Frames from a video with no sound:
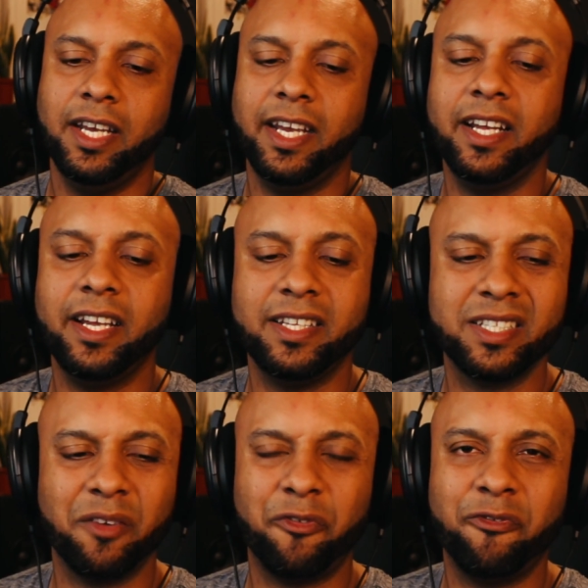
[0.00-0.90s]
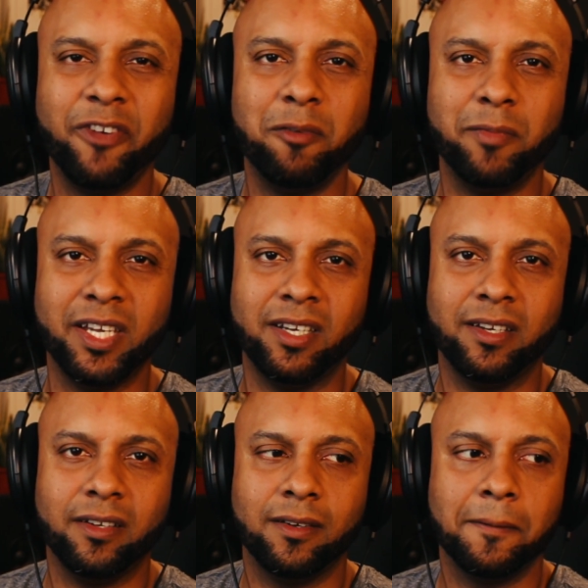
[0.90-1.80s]
it doesn't fit me.
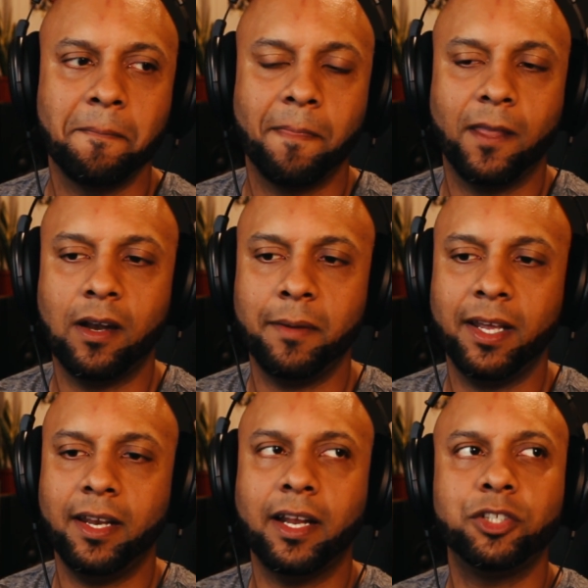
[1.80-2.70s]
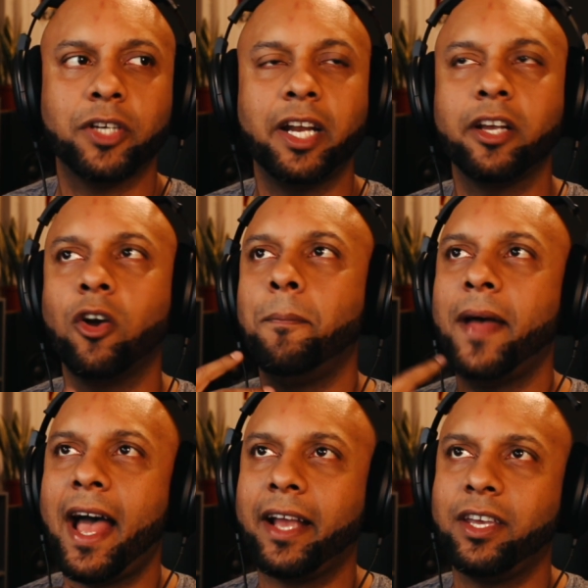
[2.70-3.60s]
You know what I mean? And I try to go
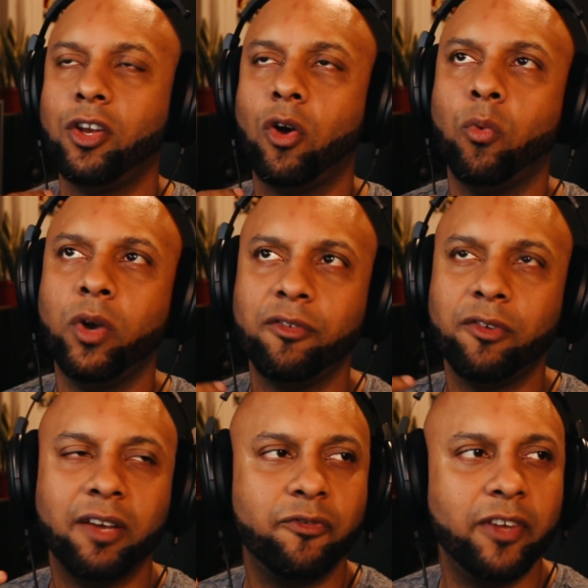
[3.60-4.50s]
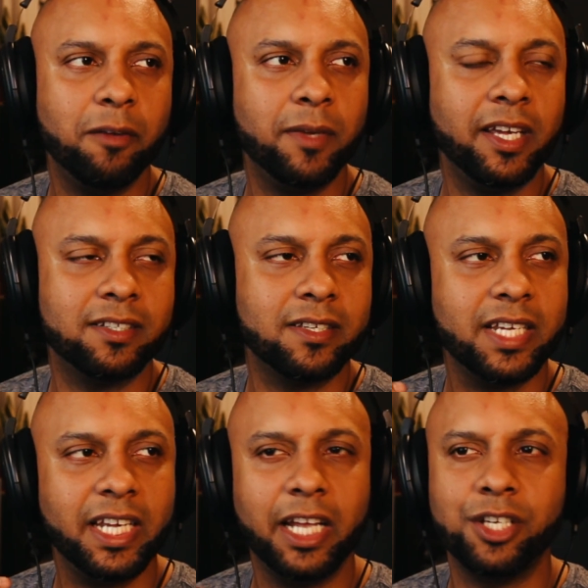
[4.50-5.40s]
back, you know, would it have fit me as a
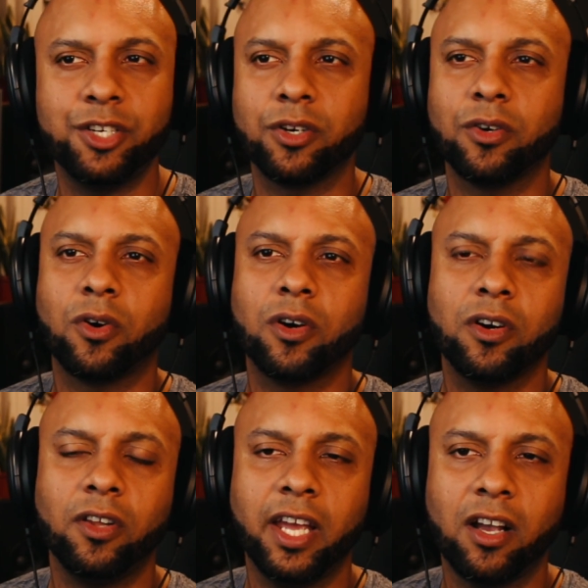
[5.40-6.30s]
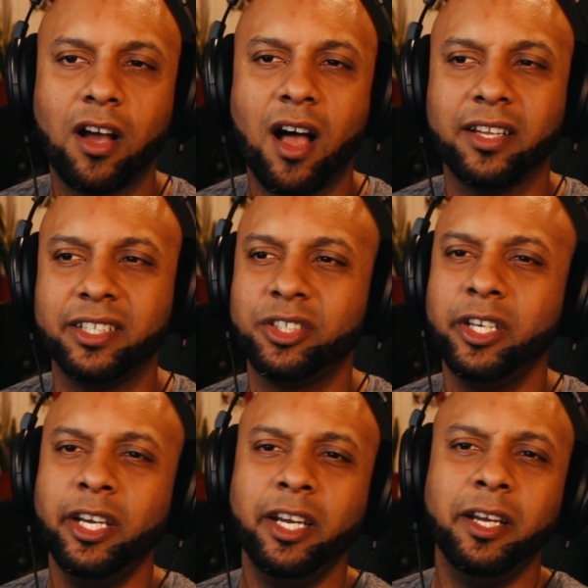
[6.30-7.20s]
teenager or early in college?
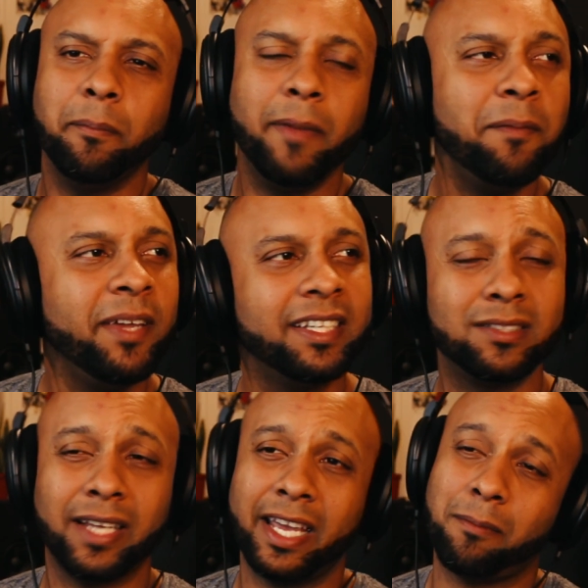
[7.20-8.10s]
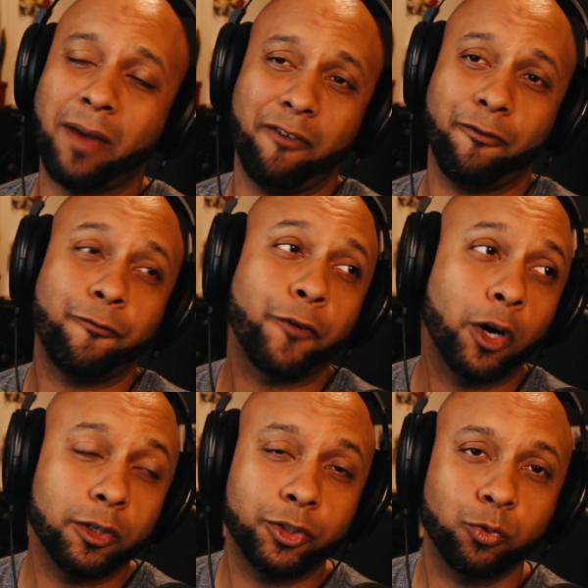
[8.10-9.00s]
Maybe as like my
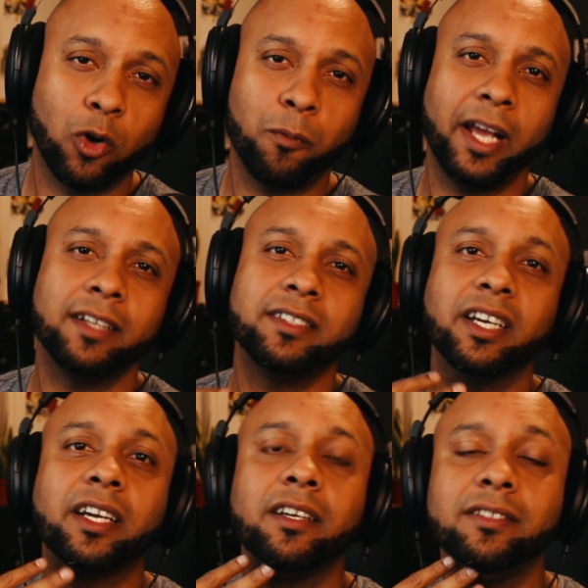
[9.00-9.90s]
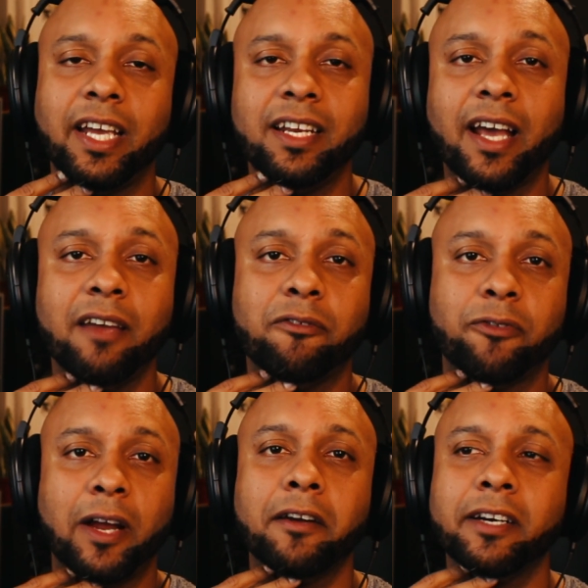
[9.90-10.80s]
first romantic date night
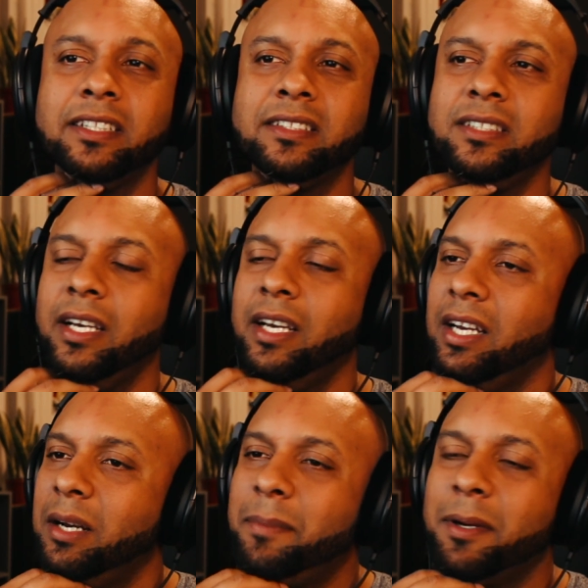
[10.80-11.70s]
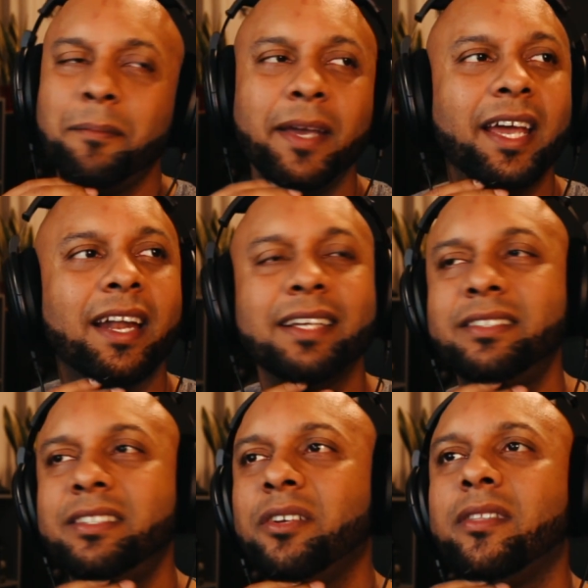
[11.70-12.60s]
fragrance. But man, I
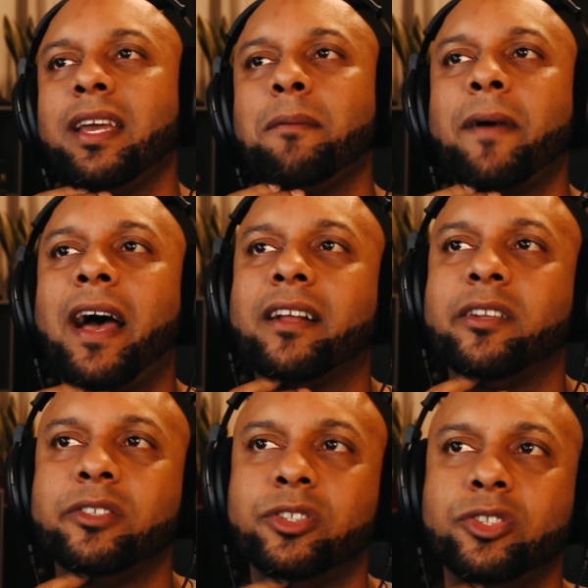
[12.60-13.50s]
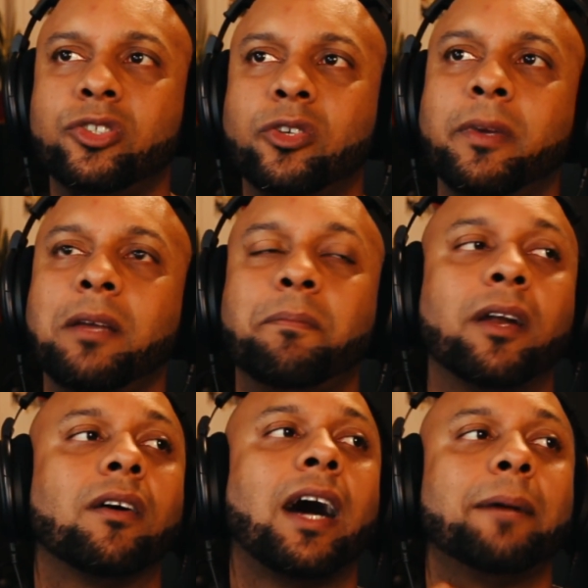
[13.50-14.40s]
still think back, there's just so many
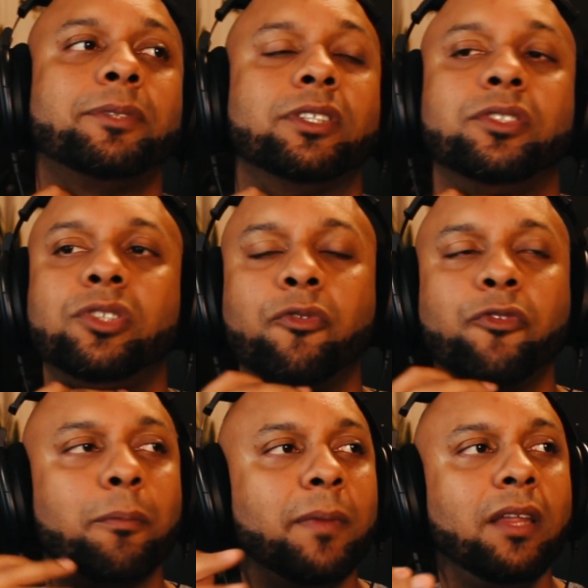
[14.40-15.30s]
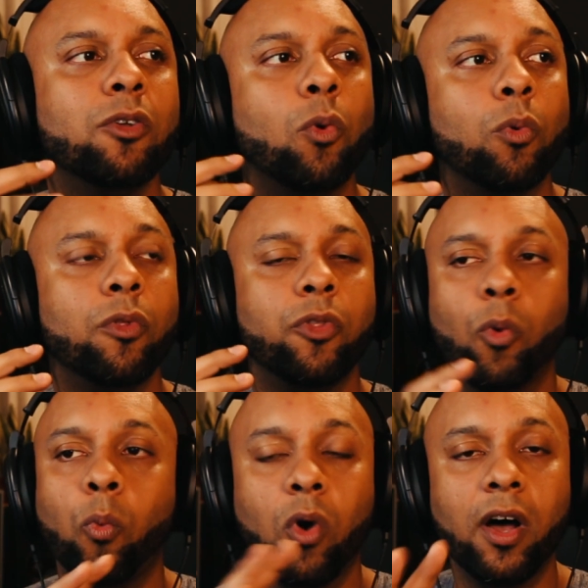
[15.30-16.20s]
better options. So for me, the
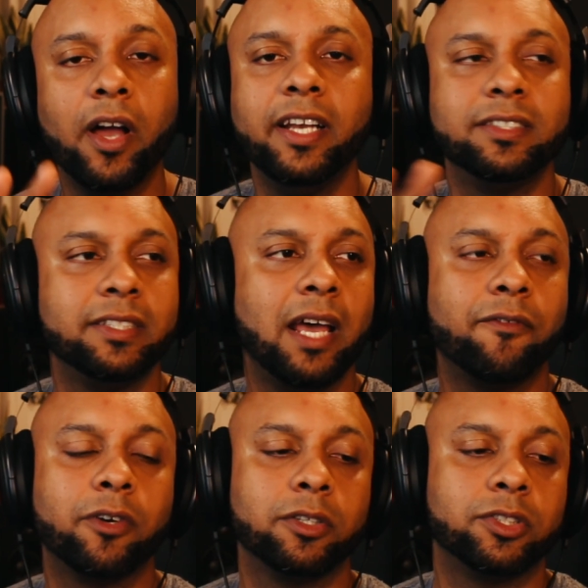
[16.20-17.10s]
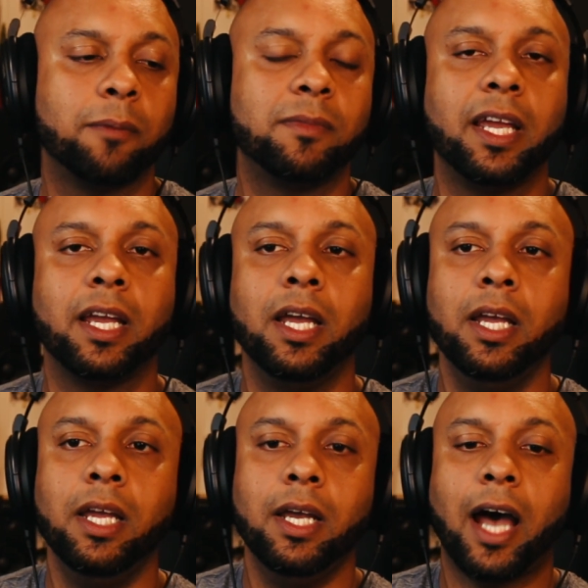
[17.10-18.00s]
one is never something
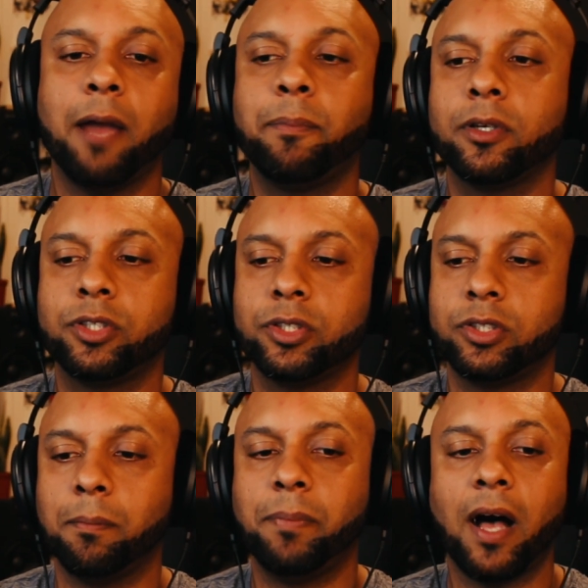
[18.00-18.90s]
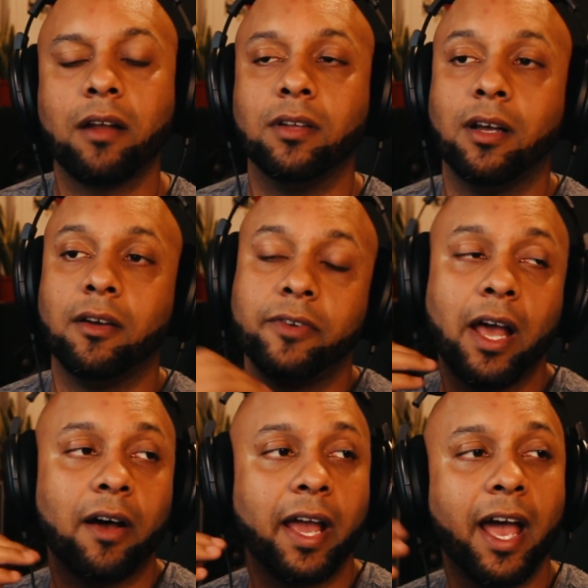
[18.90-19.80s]
I purchased a bottle of.
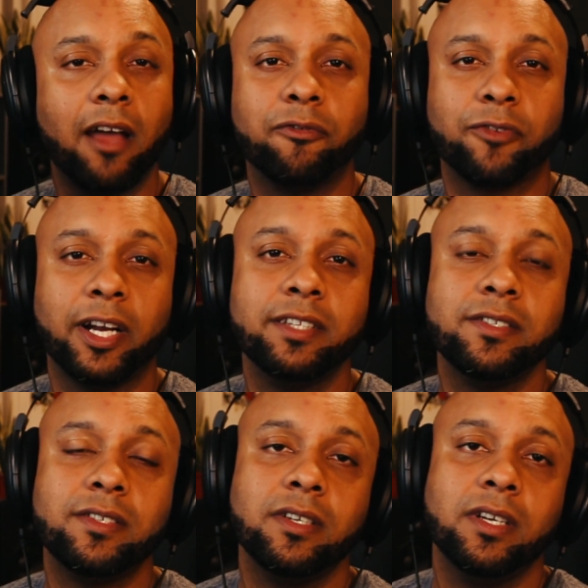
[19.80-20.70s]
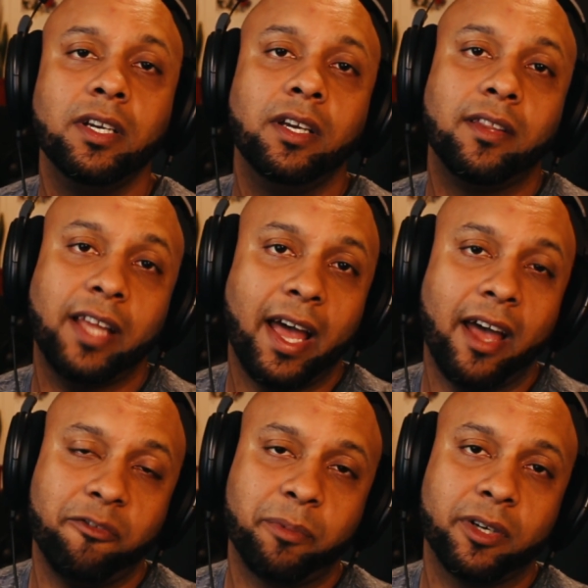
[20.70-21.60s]
Now, I had friends that
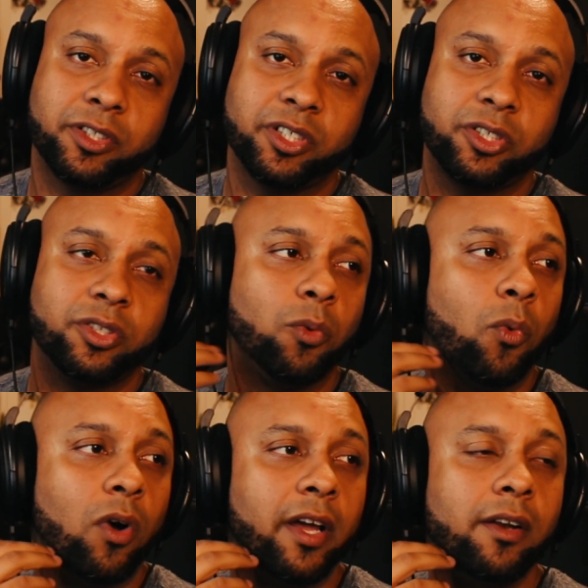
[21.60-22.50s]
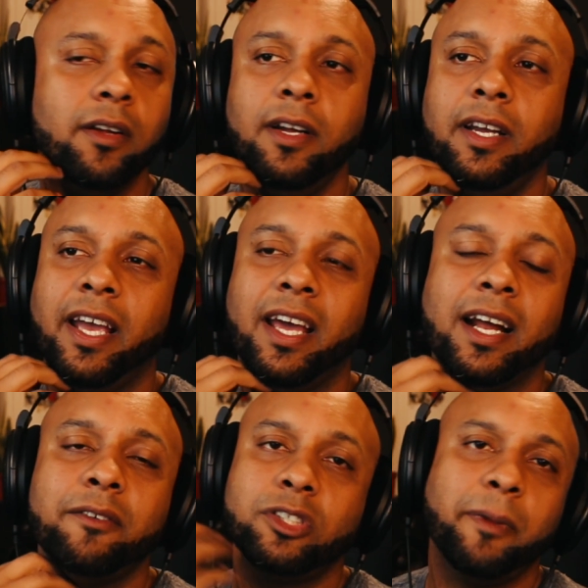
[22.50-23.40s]
have purchased the one, and
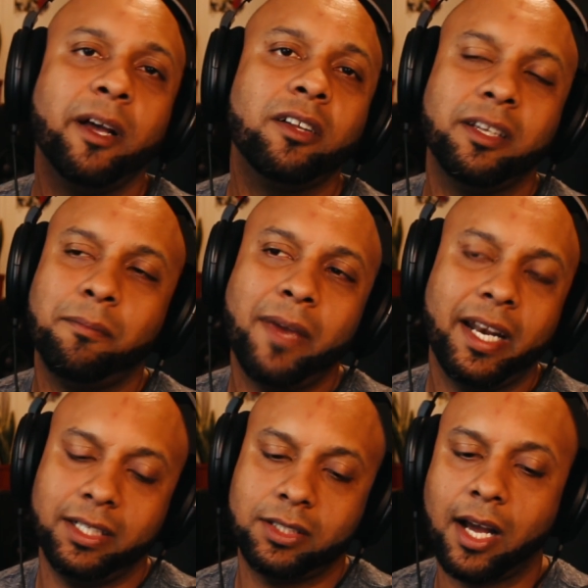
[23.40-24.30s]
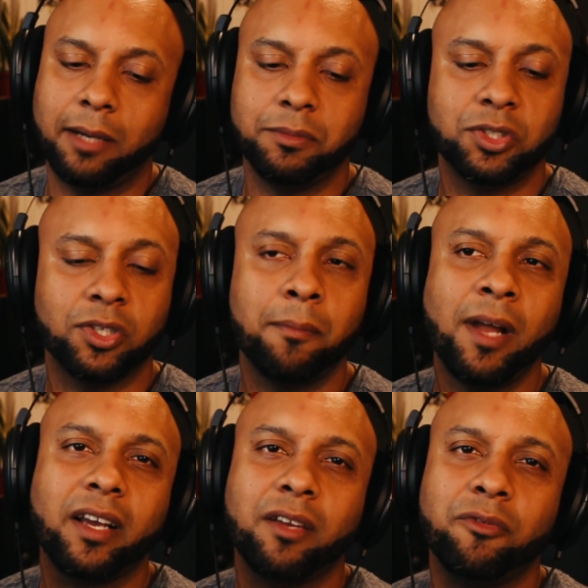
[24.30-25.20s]
I've smelled it many times. So I'm
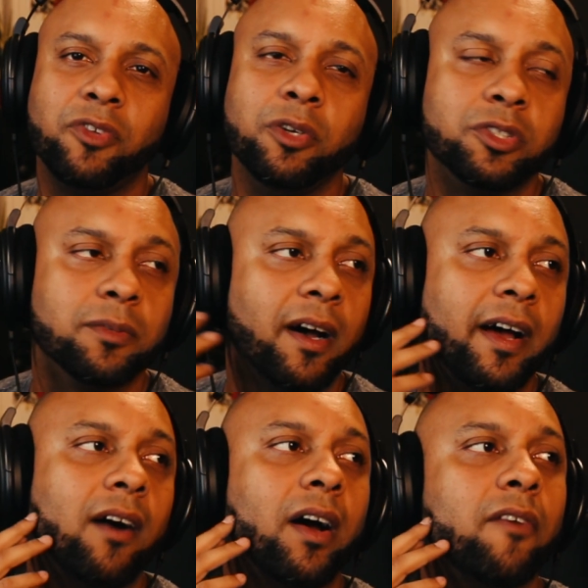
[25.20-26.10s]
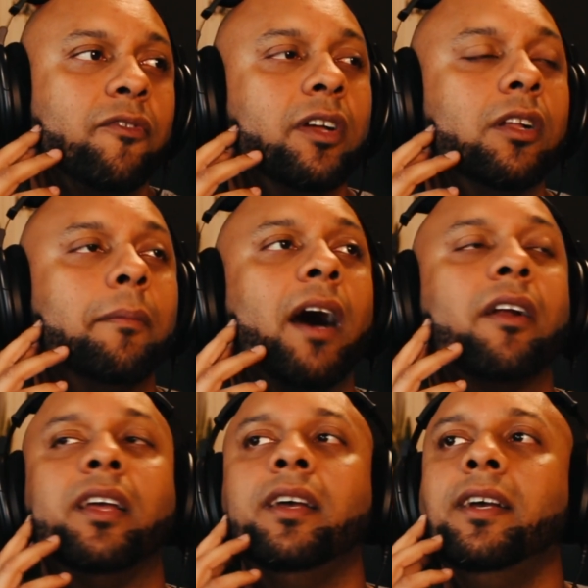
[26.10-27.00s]
not confused about how I feel about it.